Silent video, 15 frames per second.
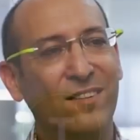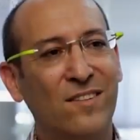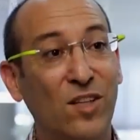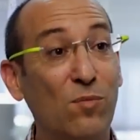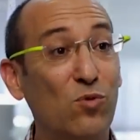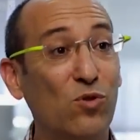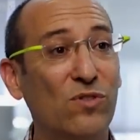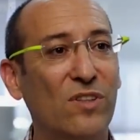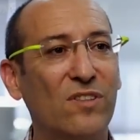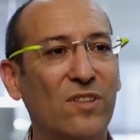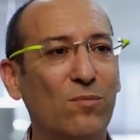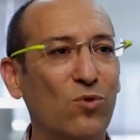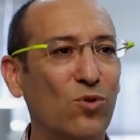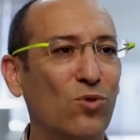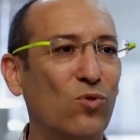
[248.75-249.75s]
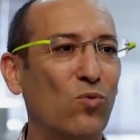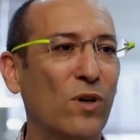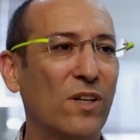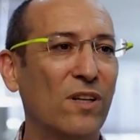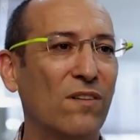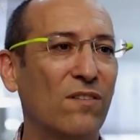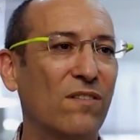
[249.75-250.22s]
the immune system to do
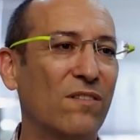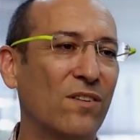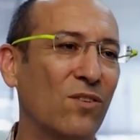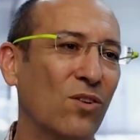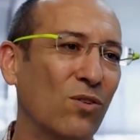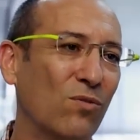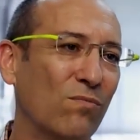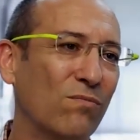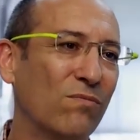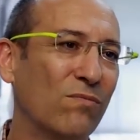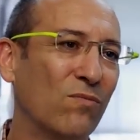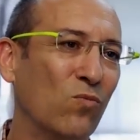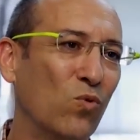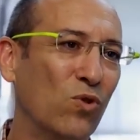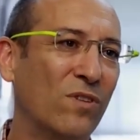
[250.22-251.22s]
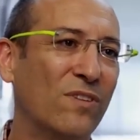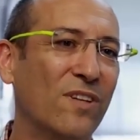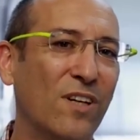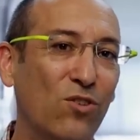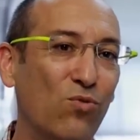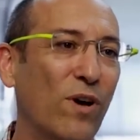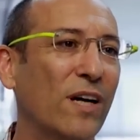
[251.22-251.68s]
what it, you know, would
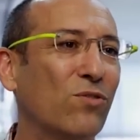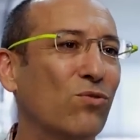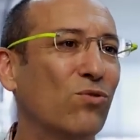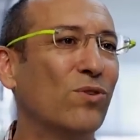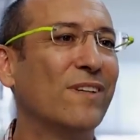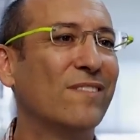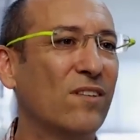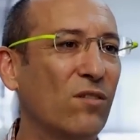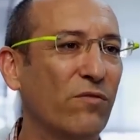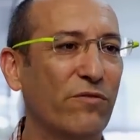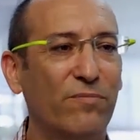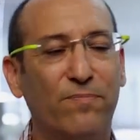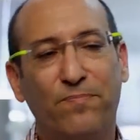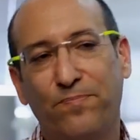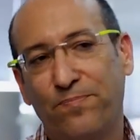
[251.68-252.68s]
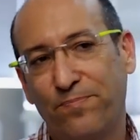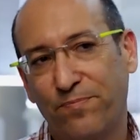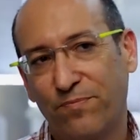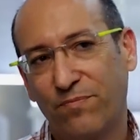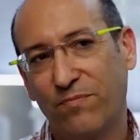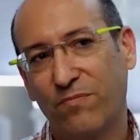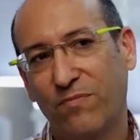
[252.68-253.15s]
try to do itself.
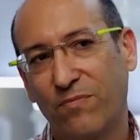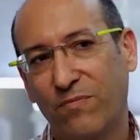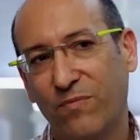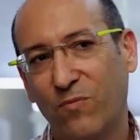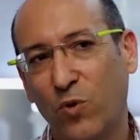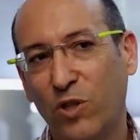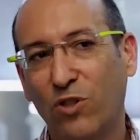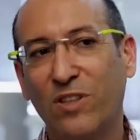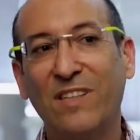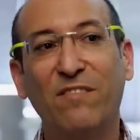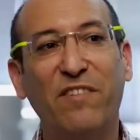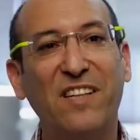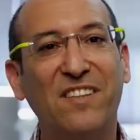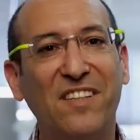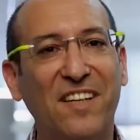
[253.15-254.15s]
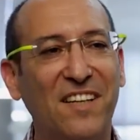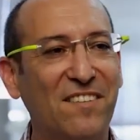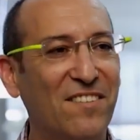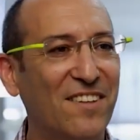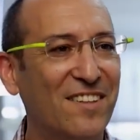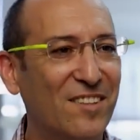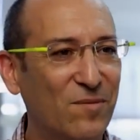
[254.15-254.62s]
We're not inventing
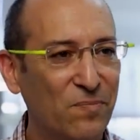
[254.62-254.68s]
anything.